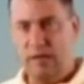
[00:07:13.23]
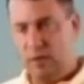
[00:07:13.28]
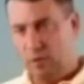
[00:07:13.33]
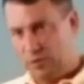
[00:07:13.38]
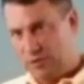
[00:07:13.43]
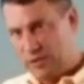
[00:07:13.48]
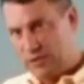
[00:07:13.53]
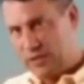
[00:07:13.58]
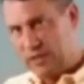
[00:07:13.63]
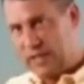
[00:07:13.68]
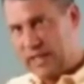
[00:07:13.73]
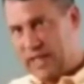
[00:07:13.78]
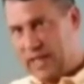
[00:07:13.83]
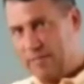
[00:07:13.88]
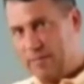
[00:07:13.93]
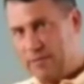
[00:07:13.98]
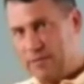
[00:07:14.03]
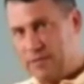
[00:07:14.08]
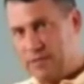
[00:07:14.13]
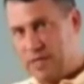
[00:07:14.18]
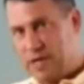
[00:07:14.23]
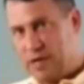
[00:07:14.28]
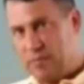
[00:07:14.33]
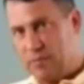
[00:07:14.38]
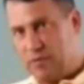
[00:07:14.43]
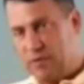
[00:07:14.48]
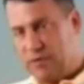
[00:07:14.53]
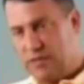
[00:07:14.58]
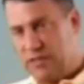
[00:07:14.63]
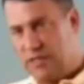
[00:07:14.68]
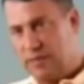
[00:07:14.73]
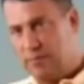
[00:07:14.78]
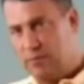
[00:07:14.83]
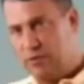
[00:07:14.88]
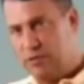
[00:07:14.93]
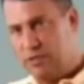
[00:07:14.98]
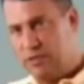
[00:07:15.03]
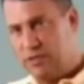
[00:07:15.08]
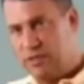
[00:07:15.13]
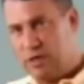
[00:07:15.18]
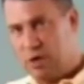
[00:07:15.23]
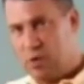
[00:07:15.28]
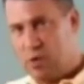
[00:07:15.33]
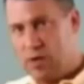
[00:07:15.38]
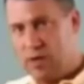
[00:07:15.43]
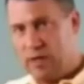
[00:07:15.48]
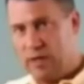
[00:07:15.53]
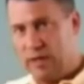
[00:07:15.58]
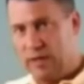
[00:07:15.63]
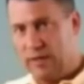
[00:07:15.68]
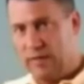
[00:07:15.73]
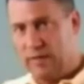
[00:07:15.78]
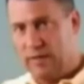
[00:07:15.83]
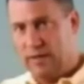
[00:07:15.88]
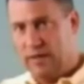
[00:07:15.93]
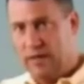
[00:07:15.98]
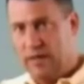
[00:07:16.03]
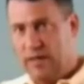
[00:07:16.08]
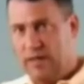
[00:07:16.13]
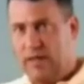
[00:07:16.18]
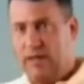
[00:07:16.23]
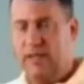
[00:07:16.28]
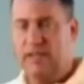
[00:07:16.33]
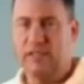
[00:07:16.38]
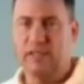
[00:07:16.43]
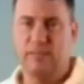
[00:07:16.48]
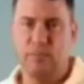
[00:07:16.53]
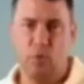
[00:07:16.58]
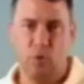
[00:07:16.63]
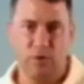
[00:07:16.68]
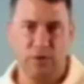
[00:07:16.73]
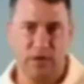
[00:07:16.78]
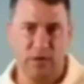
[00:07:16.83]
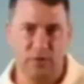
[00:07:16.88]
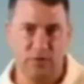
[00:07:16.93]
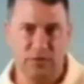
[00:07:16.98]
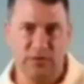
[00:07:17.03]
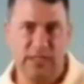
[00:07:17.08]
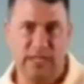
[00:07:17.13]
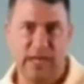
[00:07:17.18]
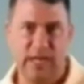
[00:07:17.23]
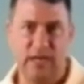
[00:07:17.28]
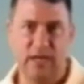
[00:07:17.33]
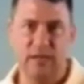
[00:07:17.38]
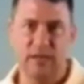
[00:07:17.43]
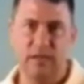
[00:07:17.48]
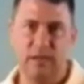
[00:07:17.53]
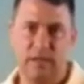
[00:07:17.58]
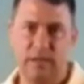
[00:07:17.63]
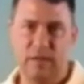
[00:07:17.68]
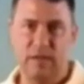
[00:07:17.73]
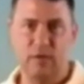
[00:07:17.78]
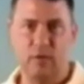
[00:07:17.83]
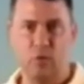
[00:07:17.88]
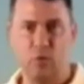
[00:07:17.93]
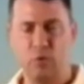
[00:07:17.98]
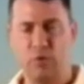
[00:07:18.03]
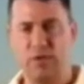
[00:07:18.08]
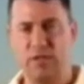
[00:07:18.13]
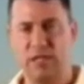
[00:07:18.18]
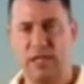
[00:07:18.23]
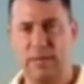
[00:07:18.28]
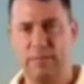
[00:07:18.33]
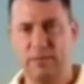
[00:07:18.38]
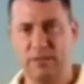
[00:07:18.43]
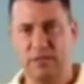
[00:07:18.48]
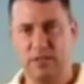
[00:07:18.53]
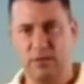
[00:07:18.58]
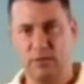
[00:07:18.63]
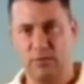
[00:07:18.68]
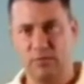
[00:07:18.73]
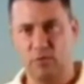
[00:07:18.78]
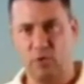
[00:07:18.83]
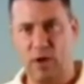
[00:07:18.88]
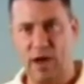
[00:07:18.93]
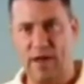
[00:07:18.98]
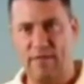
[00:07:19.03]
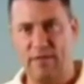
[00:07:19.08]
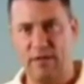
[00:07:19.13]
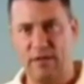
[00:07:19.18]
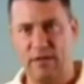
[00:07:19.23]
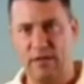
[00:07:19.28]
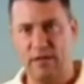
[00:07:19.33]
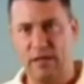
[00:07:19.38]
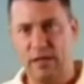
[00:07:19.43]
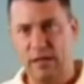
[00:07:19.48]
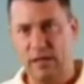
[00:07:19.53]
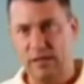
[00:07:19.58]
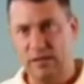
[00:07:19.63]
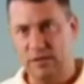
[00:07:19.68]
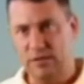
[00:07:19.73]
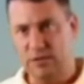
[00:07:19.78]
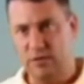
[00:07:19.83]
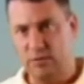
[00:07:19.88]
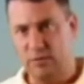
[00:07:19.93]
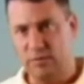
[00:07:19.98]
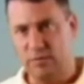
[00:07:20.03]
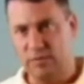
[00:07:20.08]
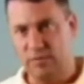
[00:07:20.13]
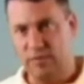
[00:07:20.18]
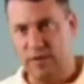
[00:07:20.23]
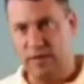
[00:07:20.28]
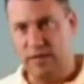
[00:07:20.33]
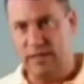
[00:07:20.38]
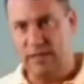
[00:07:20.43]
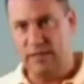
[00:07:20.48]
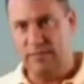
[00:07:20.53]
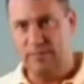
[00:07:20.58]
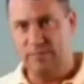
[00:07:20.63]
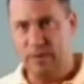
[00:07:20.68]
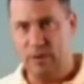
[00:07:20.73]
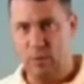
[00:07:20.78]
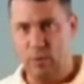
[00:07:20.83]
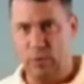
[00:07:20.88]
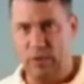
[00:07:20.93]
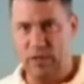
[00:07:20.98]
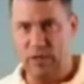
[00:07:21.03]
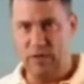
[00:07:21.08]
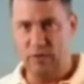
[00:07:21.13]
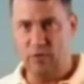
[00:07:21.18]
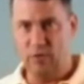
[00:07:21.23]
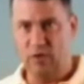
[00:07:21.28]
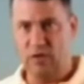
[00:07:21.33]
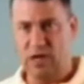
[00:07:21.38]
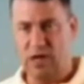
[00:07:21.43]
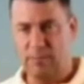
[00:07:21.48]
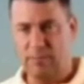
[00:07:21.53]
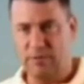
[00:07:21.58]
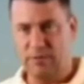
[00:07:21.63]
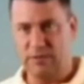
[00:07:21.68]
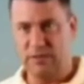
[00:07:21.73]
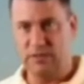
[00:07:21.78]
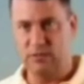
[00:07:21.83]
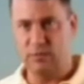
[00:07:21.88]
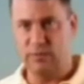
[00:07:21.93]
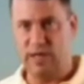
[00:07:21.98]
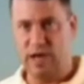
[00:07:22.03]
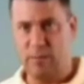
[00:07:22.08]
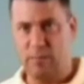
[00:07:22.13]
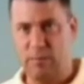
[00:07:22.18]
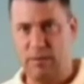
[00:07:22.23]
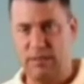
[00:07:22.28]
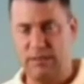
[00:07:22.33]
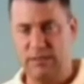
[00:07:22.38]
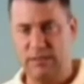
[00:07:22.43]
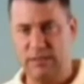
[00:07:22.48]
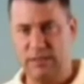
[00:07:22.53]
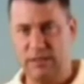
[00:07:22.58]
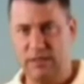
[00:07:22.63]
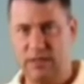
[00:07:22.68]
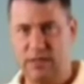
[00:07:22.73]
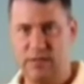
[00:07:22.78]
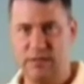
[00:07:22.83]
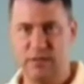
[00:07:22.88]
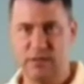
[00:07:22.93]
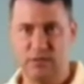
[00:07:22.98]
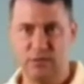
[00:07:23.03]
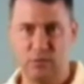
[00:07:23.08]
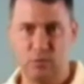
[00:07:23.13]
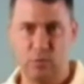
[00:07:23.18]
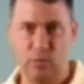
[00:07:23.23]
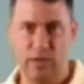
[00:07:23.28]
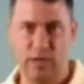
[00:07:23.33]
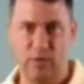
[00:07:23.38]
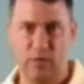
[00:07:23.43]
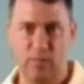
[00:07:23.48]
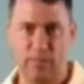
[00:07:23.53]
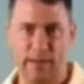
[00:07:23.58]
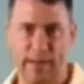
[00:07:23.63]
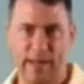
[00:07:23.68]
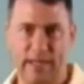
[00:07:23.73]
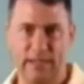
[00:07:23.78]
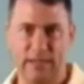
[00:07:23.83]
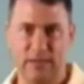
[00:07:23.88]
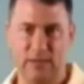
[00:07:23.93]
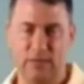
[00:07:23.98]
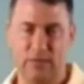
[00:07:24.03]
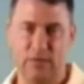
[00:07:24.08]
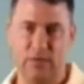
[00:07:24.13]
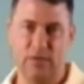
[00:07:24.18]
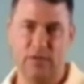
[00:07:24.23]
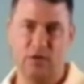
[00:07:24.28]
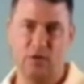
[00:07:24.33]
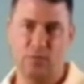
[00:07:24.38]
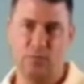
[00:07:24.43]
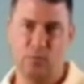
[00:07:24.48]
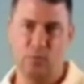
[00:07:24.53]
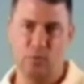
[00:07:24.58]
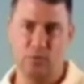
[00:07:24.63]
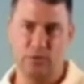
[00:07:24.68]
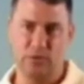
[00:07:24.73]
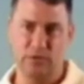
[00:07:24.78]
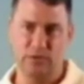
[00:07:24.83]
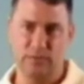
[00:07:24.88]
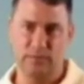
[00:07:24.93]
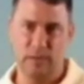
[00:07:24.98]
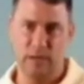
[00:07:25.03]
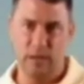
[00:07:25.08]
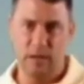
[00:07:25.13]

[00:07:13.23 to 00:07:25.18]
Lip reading: Notice that the Gaim is designed with a 10% toe hang. And it's important to understand that in order to keep the center of gravity in the center of the face, we needed to accomplish this without placing any additional weight or mass into the toe portion.